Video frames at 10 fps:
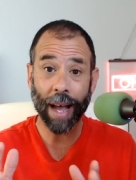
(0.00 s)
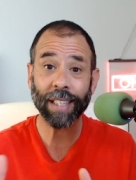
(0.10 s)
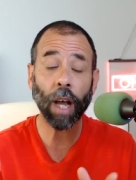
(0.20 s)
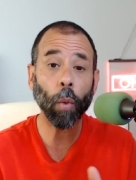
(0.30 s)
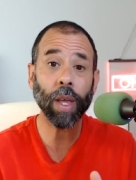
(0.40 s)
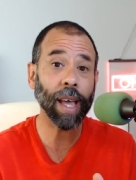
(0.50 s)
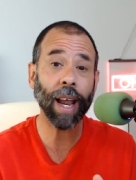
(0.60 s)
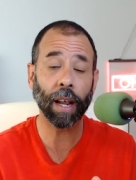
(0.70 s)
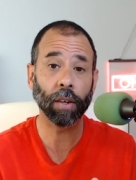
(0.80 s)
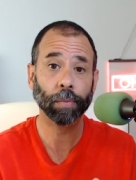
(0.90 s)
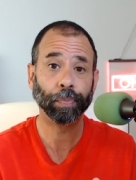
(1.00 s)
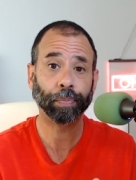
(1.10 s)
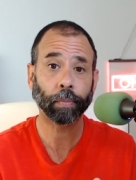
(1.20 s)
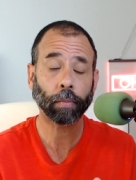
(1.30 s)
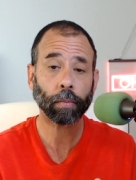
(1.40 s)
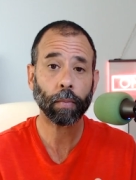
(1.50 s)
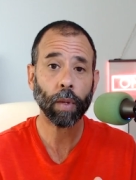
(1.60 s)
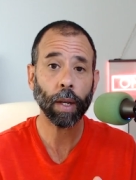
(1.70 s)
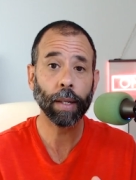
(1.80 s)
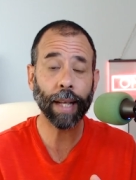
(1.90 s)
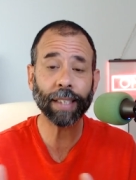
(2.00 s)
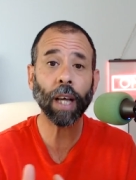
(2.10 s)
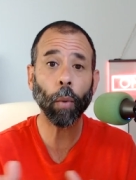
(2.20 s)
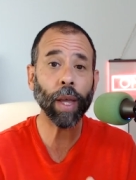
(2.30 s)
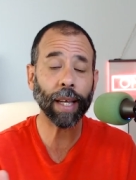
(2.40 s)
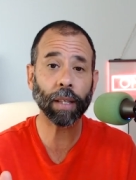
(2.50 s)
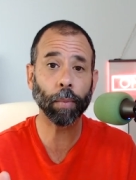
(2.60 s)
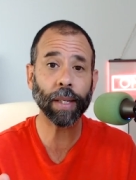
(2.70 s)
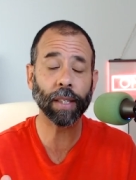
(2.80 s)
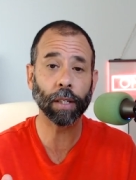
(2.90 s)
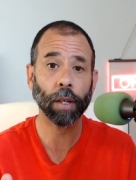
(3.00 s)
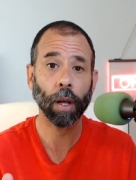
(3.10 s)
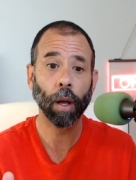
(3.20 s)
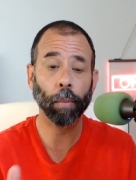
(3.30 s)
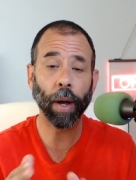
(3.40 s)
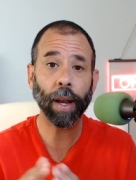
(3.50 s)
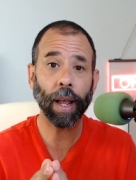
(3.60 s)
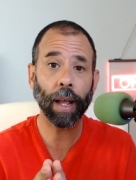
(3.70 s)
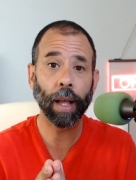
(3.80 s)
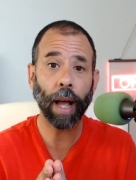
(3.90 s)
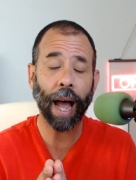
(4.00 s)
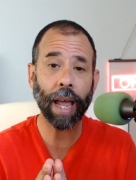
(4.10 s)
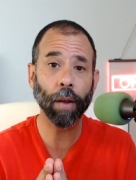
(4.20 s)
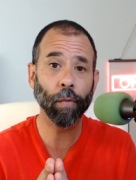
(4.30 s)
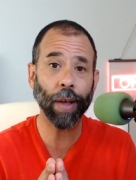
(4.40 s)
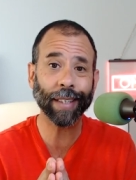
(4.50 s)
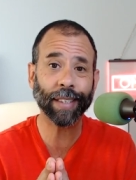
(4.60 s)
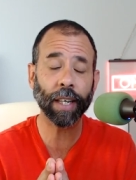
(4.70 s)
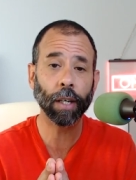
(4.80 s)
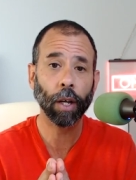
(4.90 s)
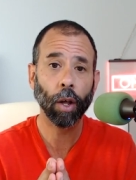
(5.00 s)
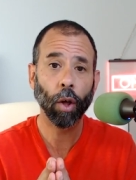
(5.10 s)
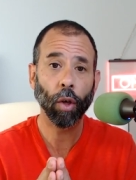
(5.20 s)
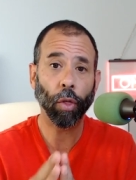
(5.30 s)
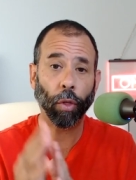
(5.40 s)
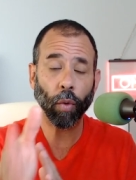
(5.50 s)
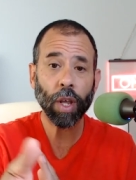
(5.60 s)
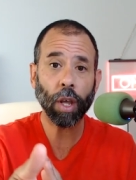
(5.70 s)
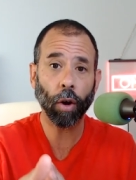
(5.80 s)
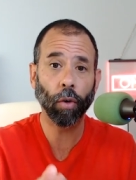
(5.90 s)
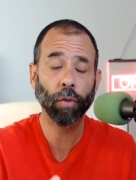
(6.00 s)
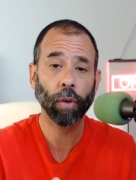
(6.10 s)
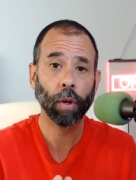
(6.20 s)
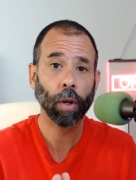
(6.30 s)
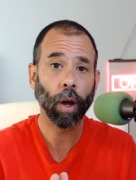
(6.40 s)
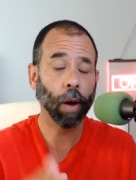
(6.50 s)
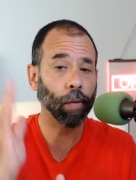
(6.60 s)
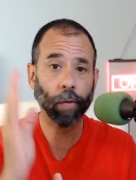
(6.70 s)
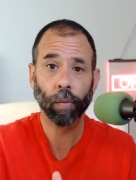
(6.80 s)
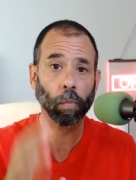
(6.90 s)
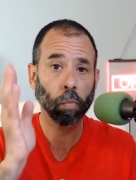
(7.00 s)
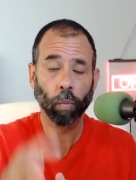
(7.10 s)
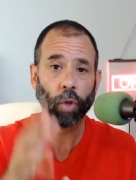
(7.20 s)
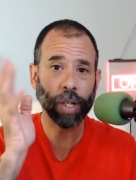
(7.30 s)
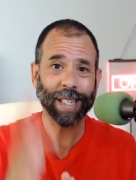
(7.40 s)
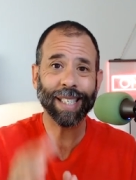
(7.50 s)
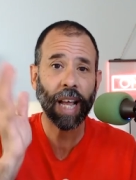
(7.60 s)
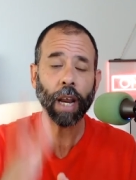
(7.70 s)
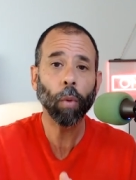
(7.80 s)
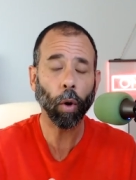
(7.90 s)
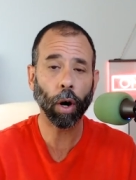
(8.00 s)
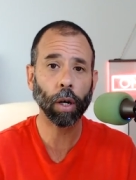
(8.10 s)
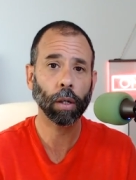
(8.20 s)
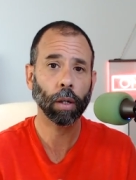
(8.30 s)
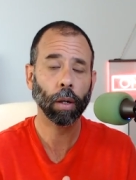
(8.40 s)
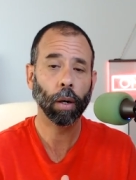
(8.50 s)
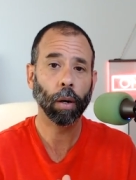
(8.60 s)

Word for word: That's how we get it. That's how we get the business but I invested three years of just steady work